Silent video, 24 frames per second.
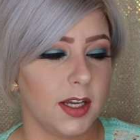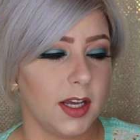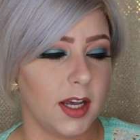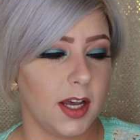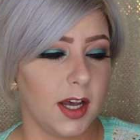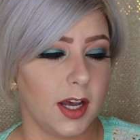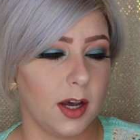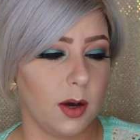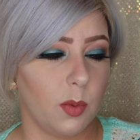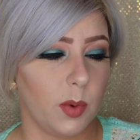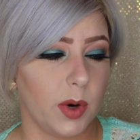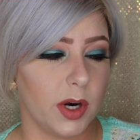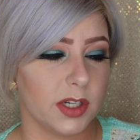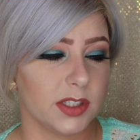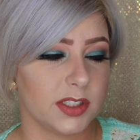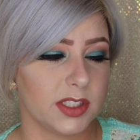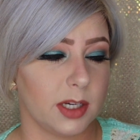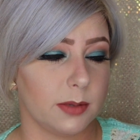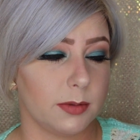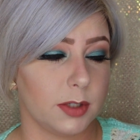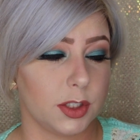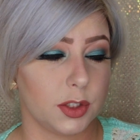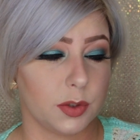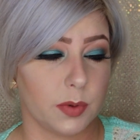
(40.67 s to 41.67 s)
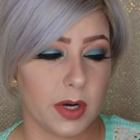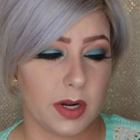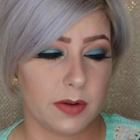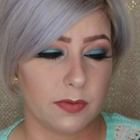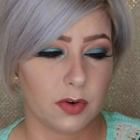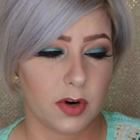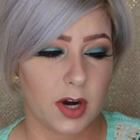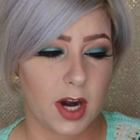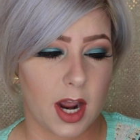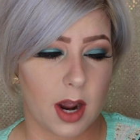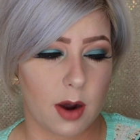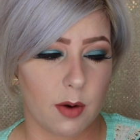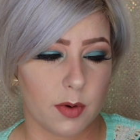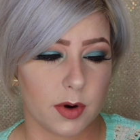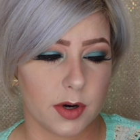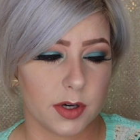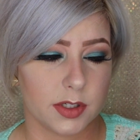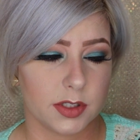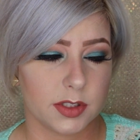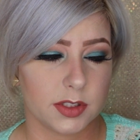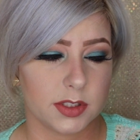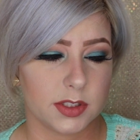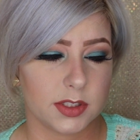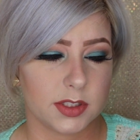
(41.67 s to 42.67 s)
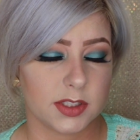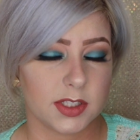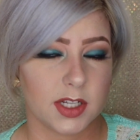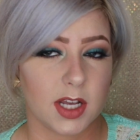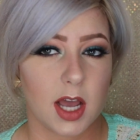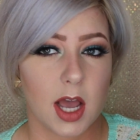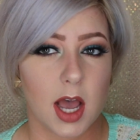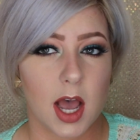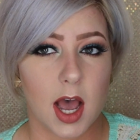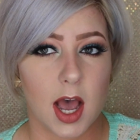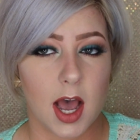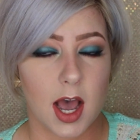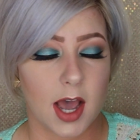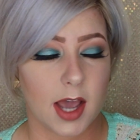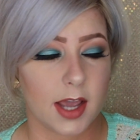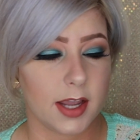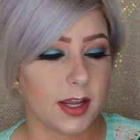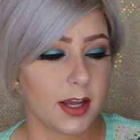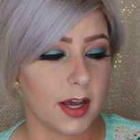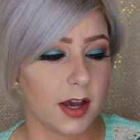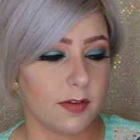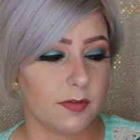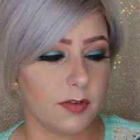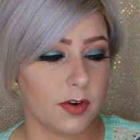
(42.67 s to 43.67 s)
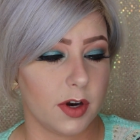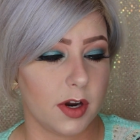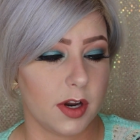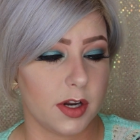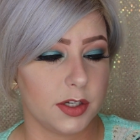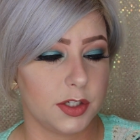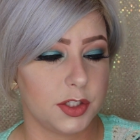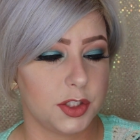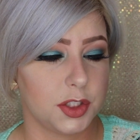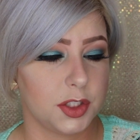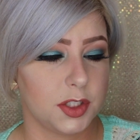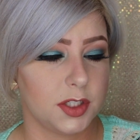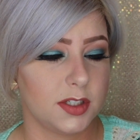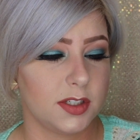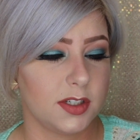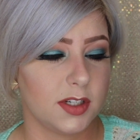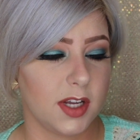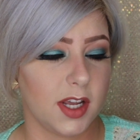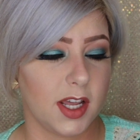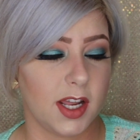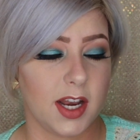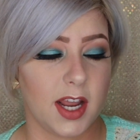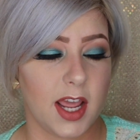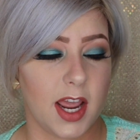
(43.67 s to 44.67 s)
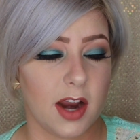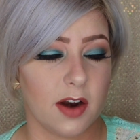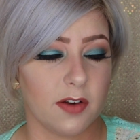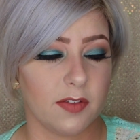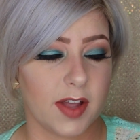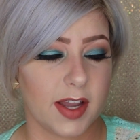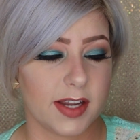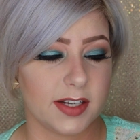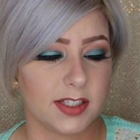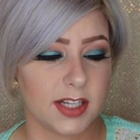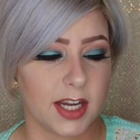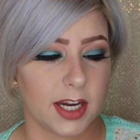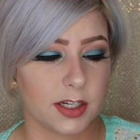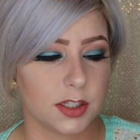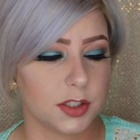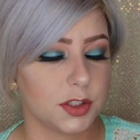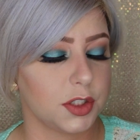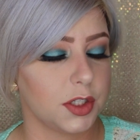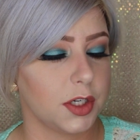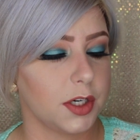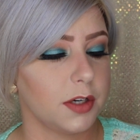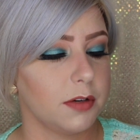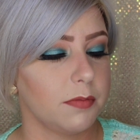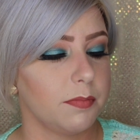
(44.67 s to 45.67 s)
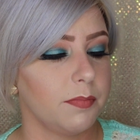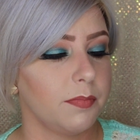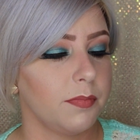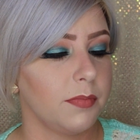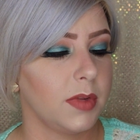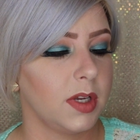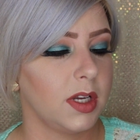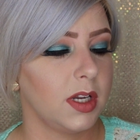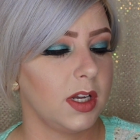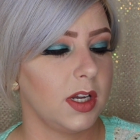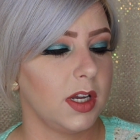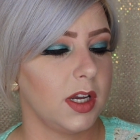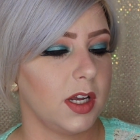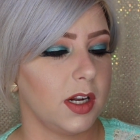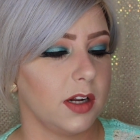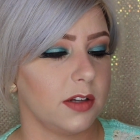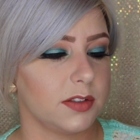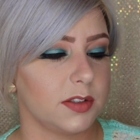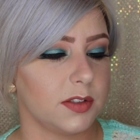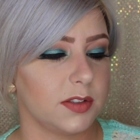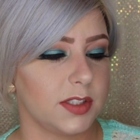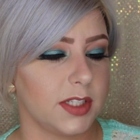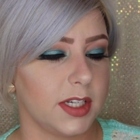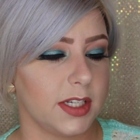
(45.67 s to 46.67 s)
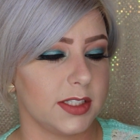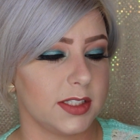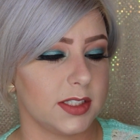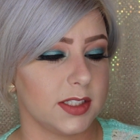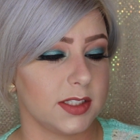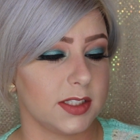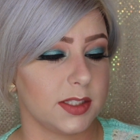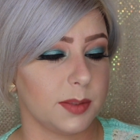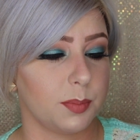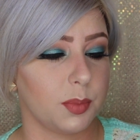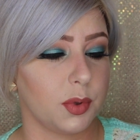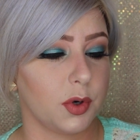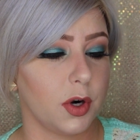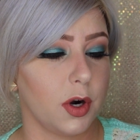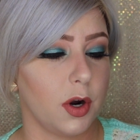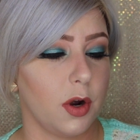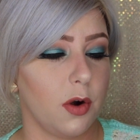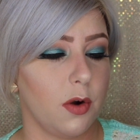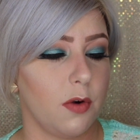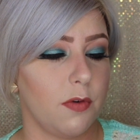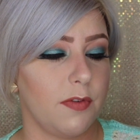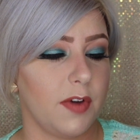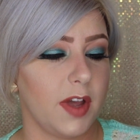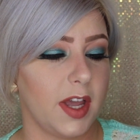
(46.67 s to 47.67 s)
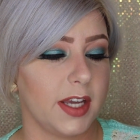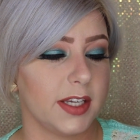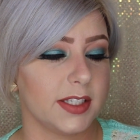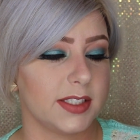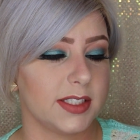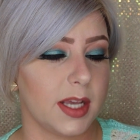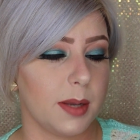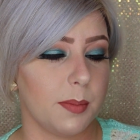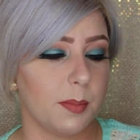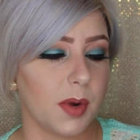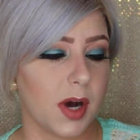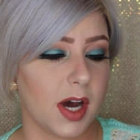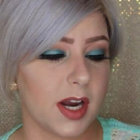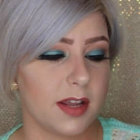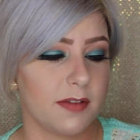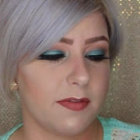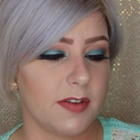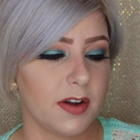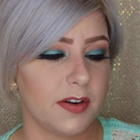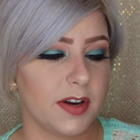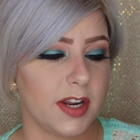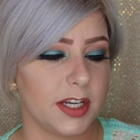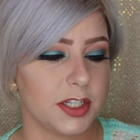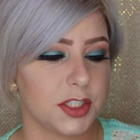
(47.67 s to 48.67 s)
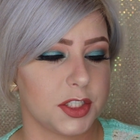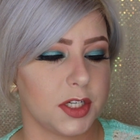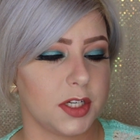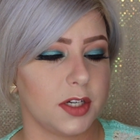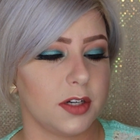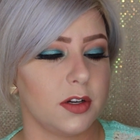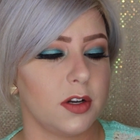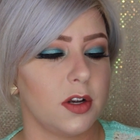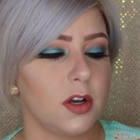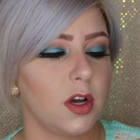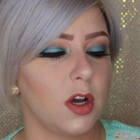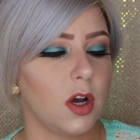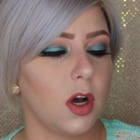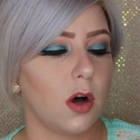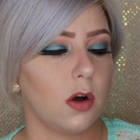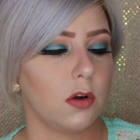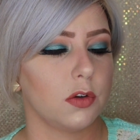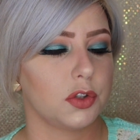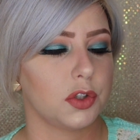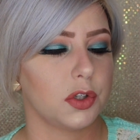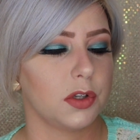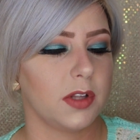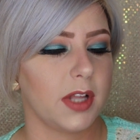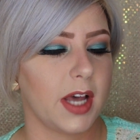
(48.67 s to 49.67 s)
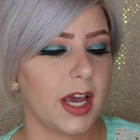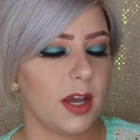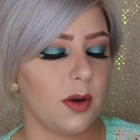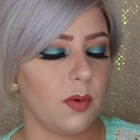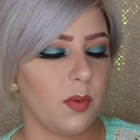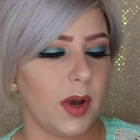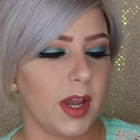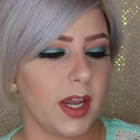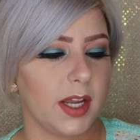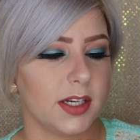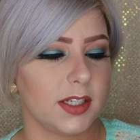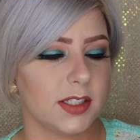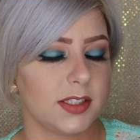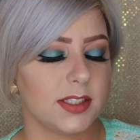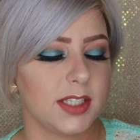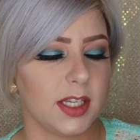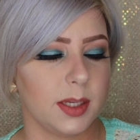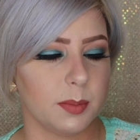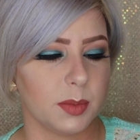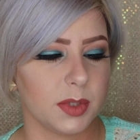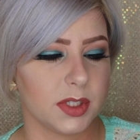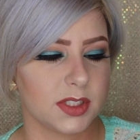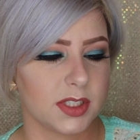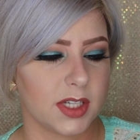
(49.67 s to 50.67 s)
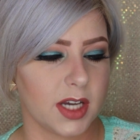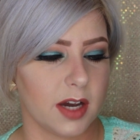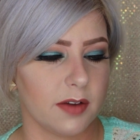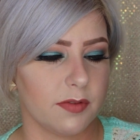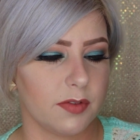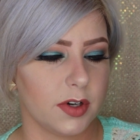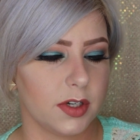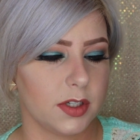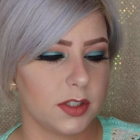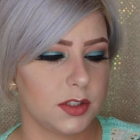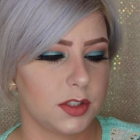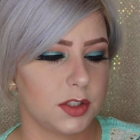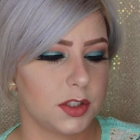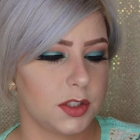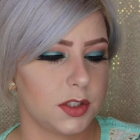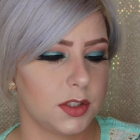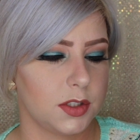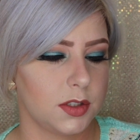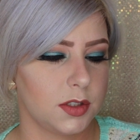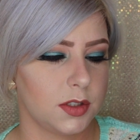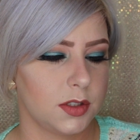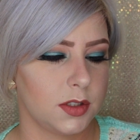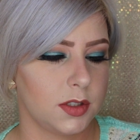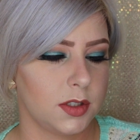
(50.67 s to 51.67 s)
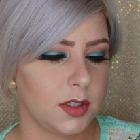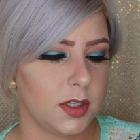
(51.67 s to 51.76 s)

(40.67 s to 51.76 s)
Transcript: Wears up to 24 hours, high coverage, and airlight texture. It also says it's a pro face and body foundation, ultra lightweight, seamless coverage.